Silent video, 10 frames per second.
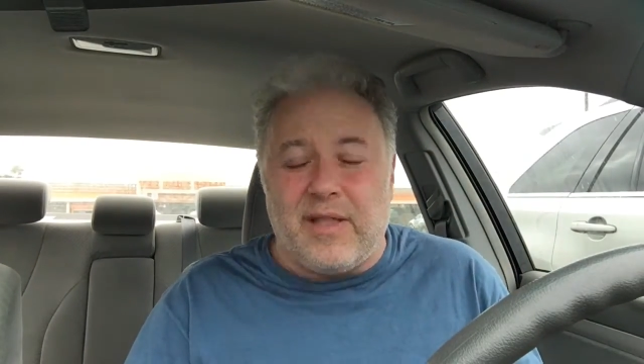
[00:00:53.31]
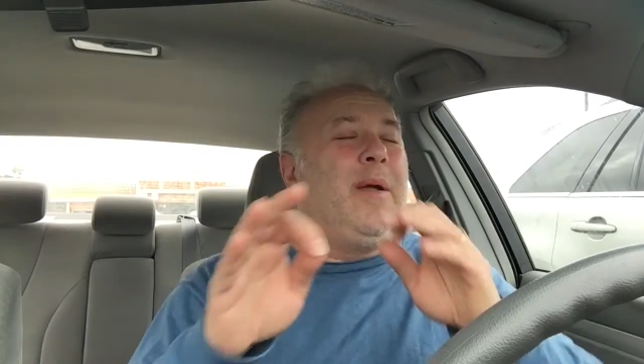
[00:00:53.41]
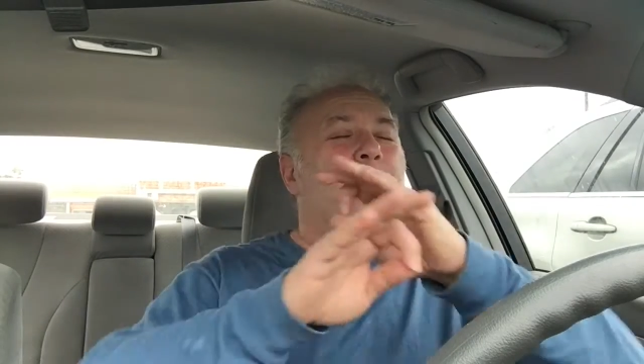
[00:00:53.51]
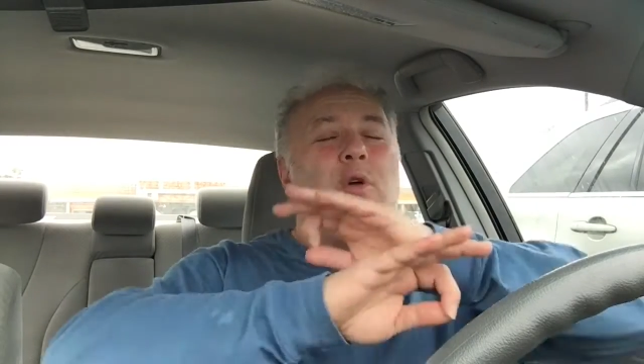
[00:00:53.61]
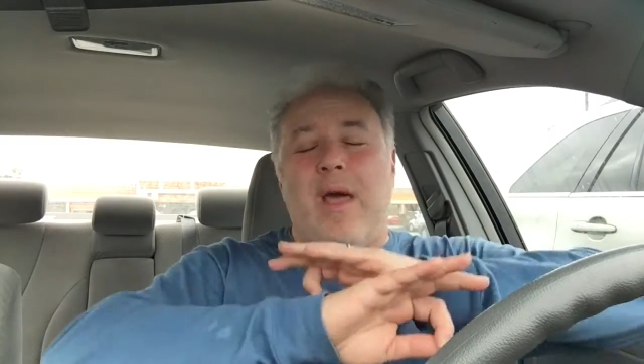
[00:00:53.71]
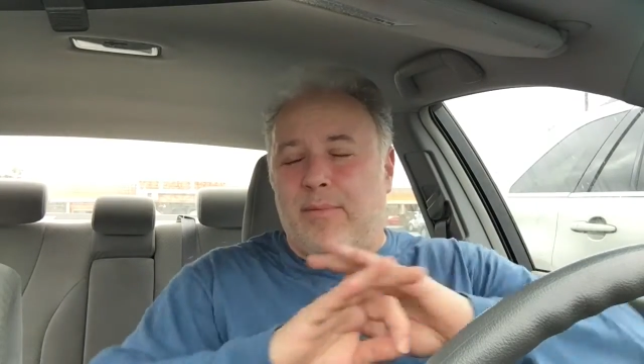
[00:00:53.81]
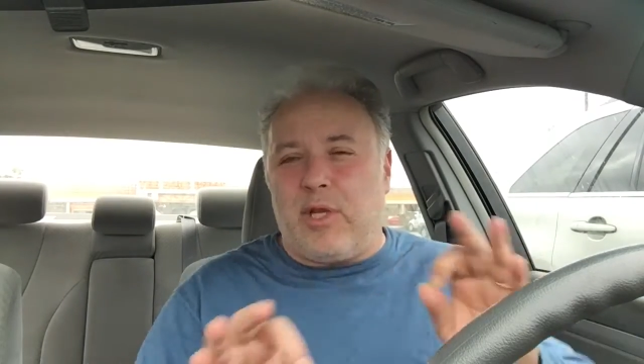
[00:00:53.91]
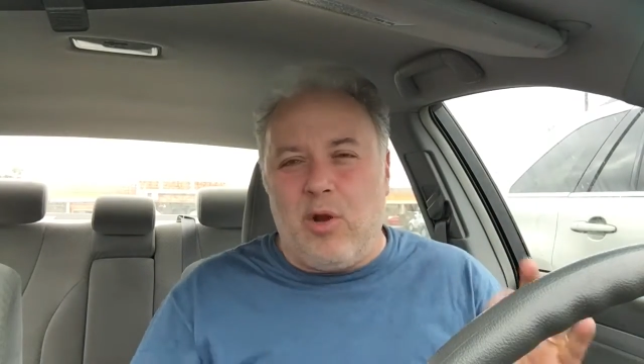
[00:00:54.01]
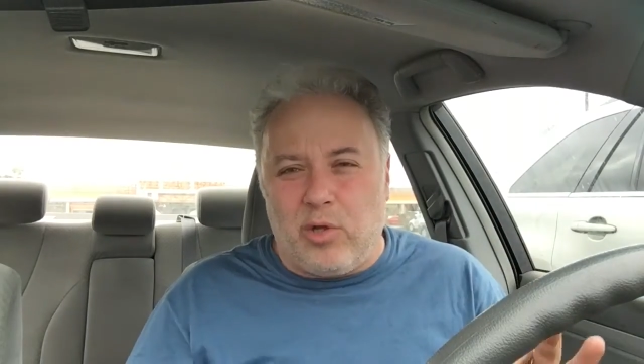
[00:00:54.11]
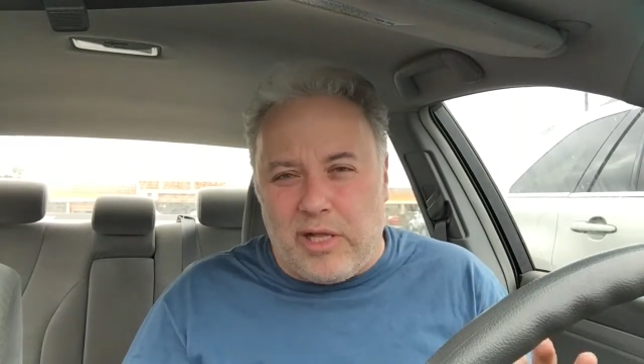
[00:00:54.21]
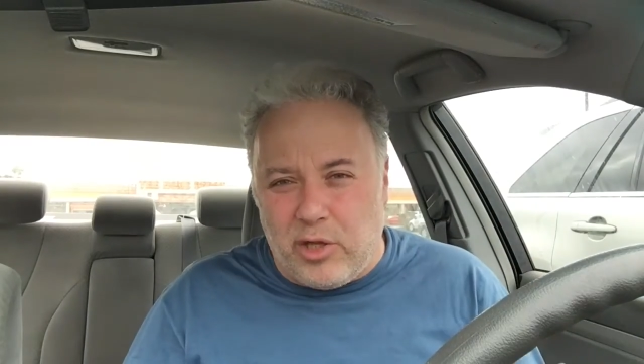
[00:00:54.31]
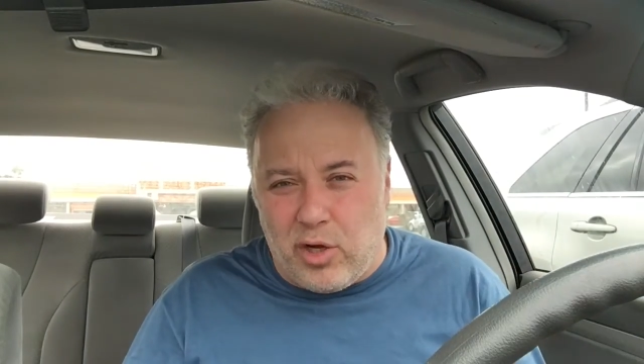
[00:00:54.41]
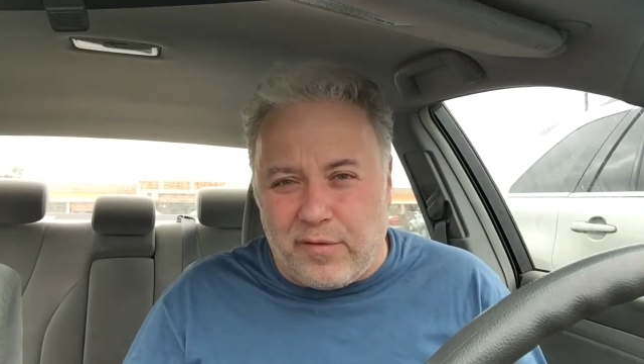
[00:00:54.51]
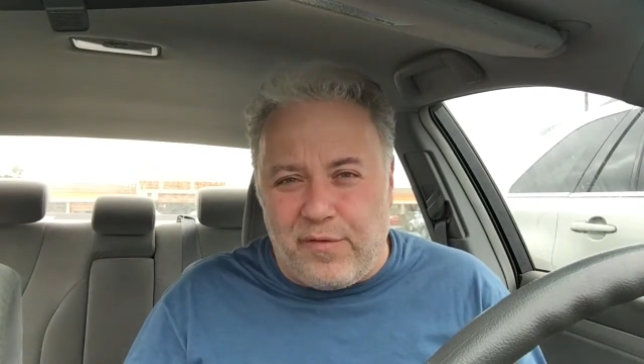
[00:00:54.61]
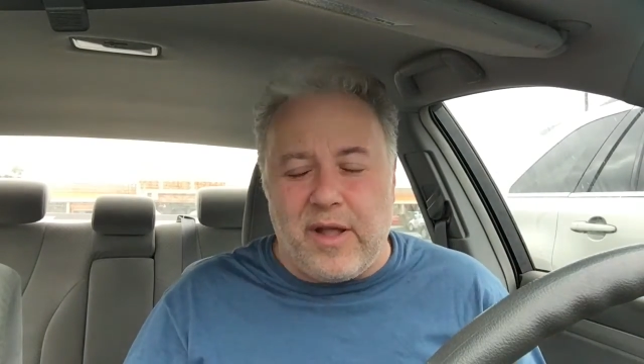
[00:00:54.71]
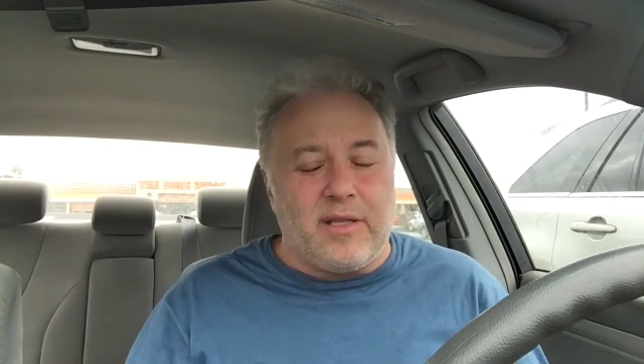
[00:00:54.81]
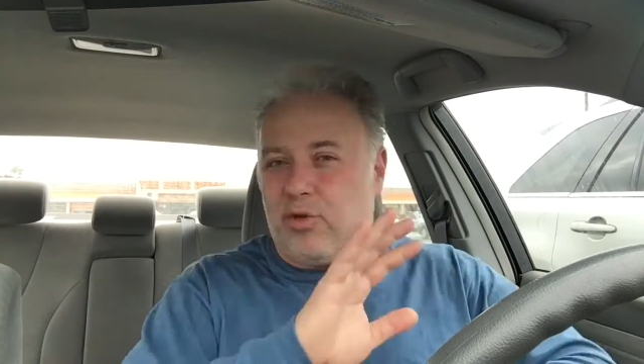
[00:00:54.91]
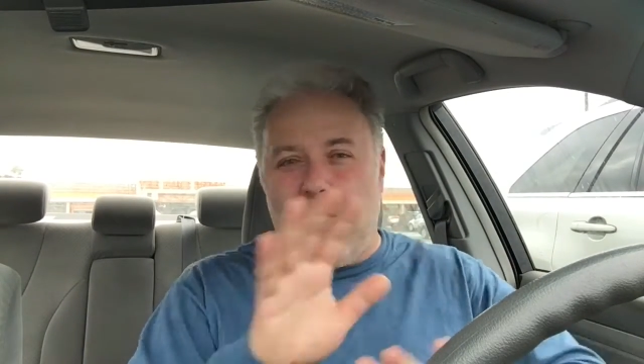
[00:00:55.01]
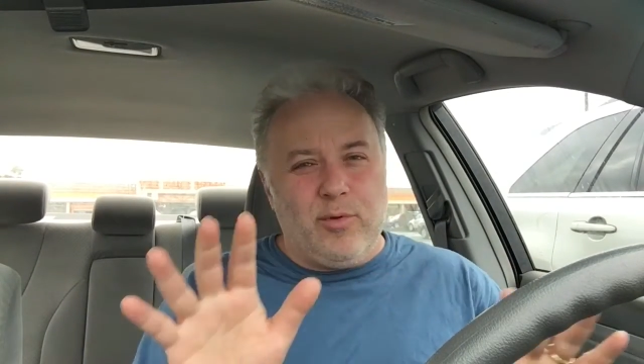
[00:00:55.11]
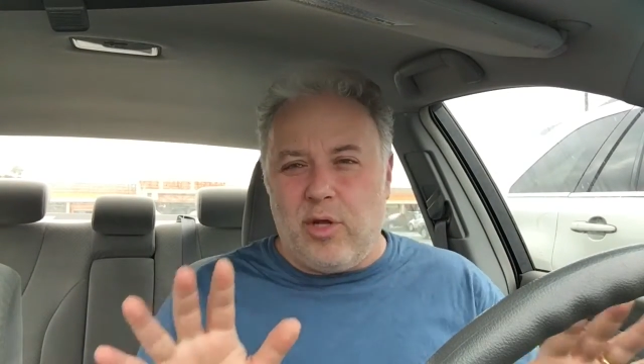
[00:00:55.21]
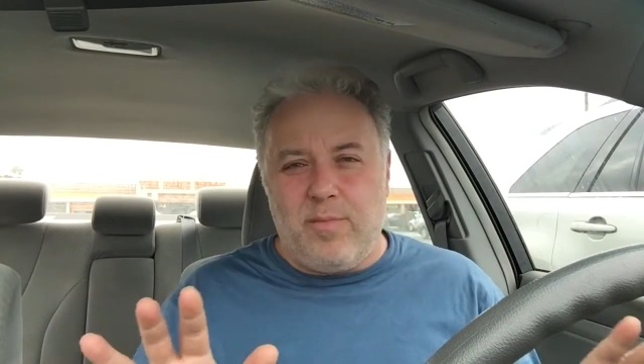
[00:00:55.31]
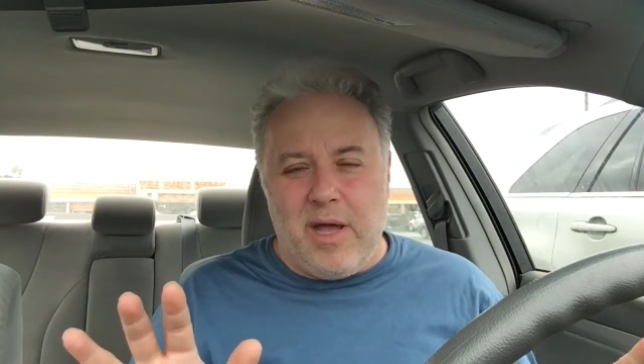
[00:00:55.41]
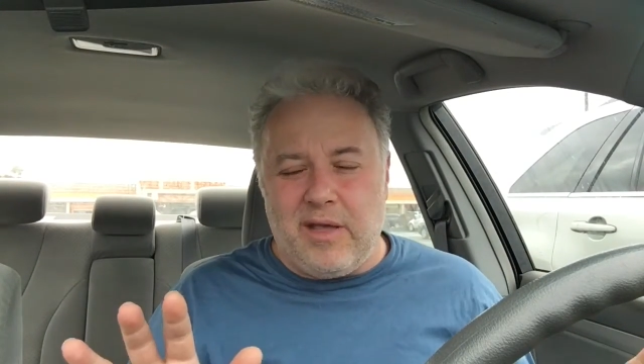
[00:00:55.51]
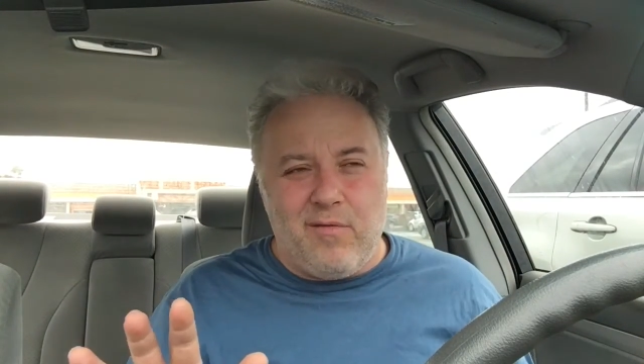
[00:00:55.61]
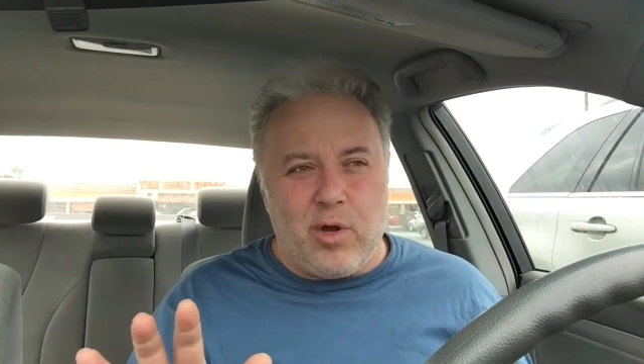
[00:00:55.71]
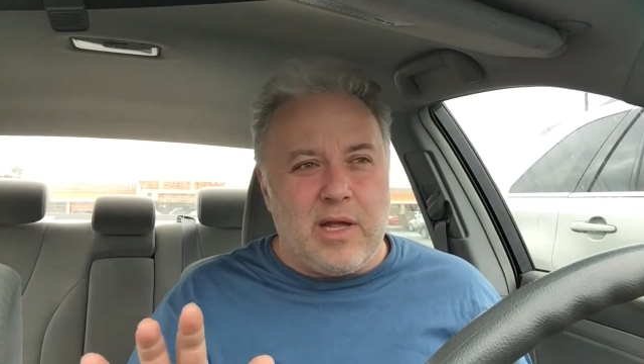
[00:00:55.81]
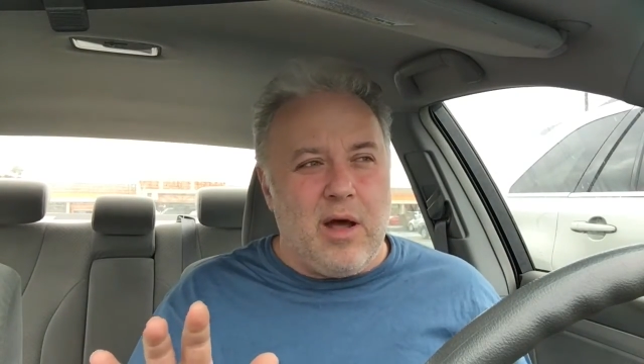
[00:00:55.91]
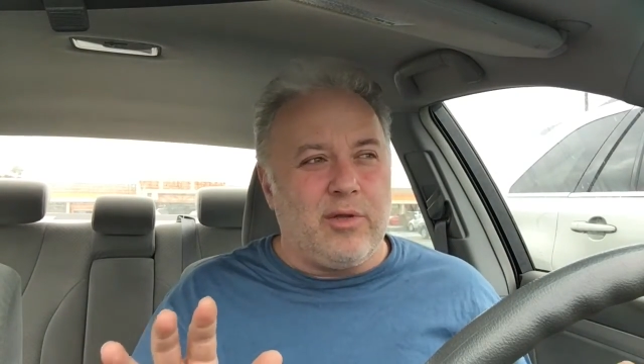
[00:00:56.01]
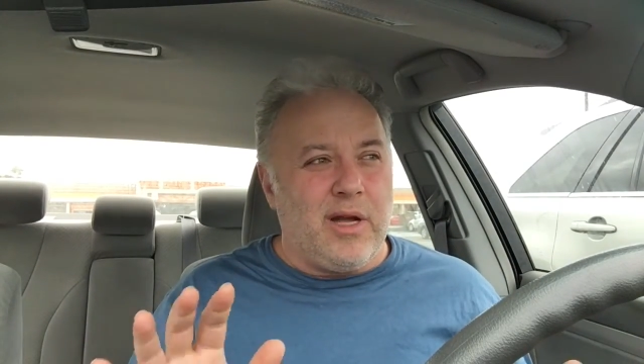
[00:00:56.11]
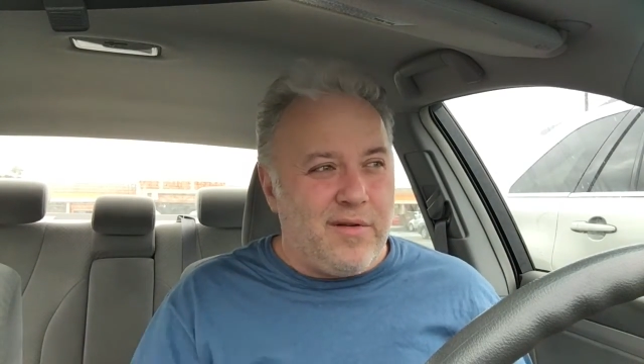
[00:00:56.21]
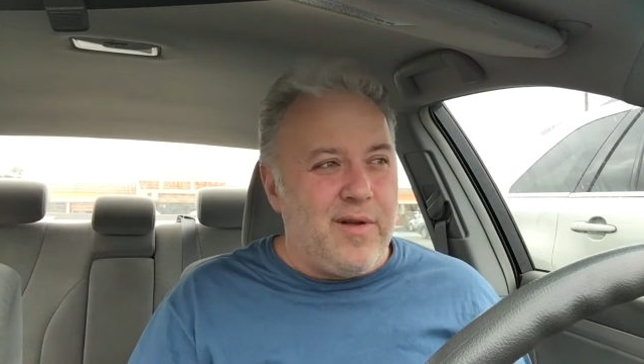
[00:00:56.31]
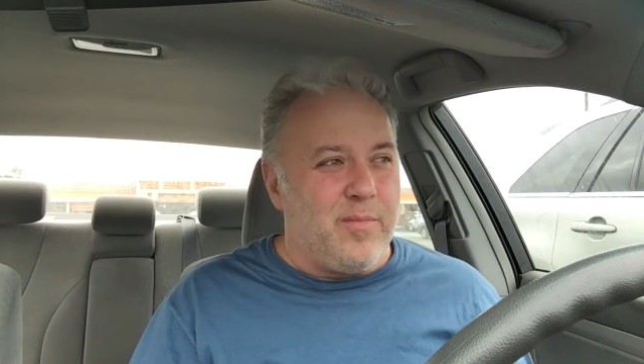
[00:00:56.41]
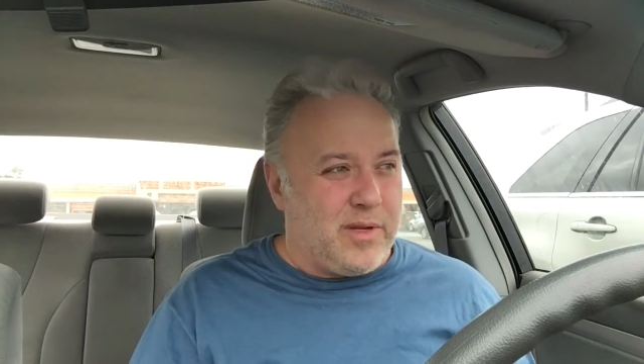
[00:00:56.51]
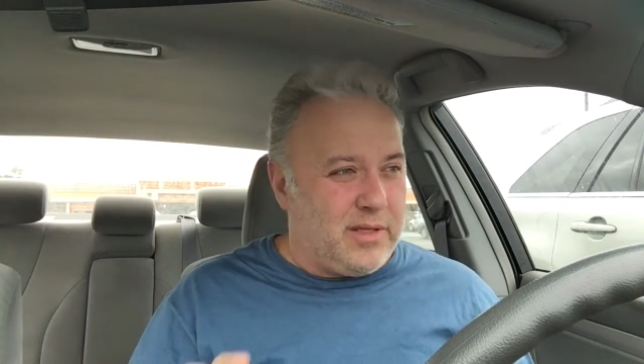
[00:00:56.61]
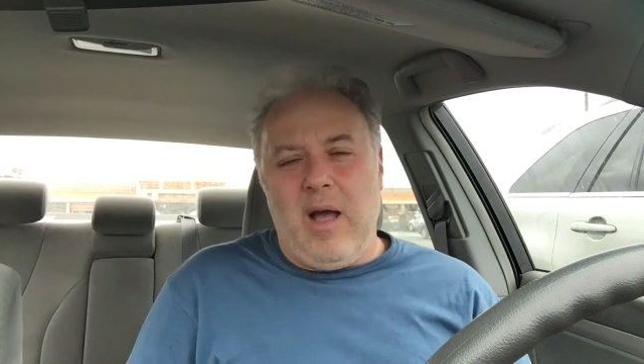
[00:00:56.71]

But you're absolutely not fat. So I'm not buying workout equipment.